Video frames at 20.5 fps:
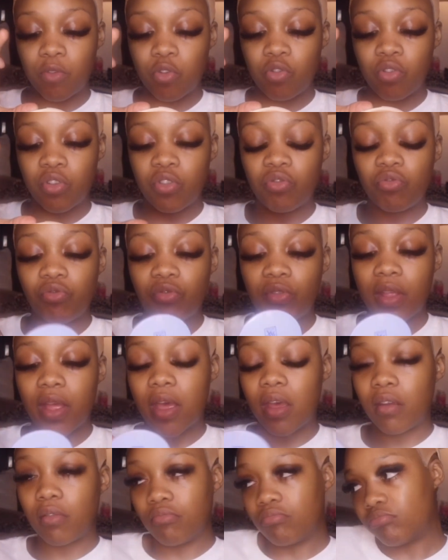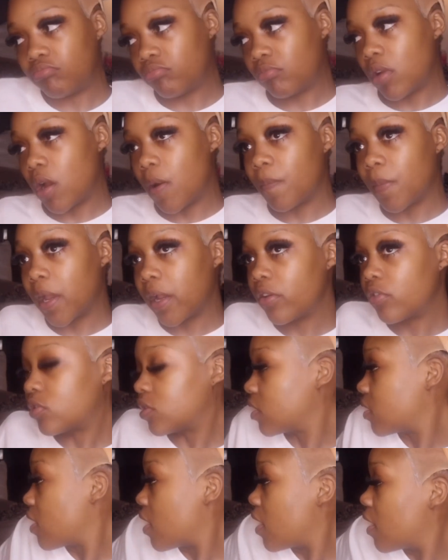You could use that. I'm not
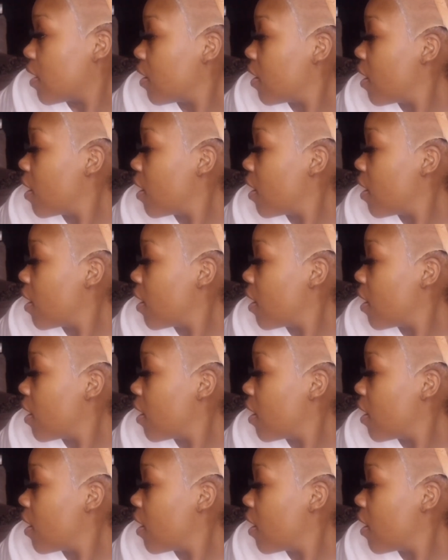using that.